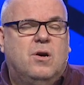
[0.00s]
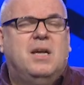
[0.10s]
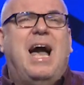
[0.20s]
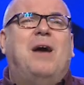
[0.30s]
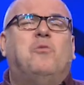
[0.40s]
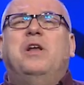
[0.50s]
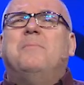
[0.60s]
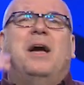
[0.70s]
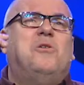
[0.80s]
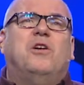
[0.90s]
God, when
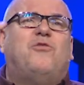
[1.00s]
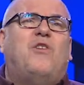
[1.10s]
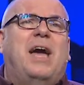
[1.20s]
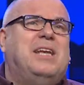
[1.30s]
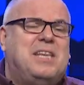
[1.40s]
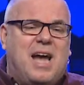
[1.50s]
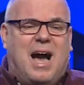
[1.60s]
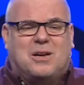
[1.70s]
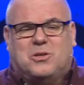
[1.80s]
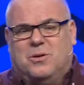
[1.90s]
am I going to find a
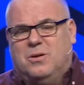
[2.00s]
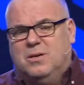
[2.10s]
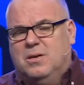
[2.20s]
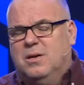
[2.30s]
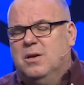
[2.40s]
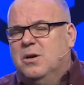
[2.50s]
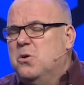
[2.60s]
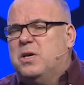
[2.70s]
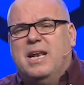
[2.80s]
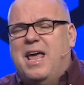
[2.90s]
doctor
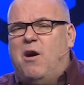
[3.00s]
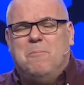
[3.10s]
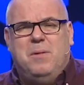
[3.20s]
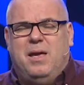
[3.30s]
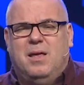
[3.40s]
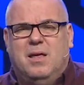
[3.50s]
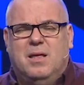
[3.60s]
who can help me?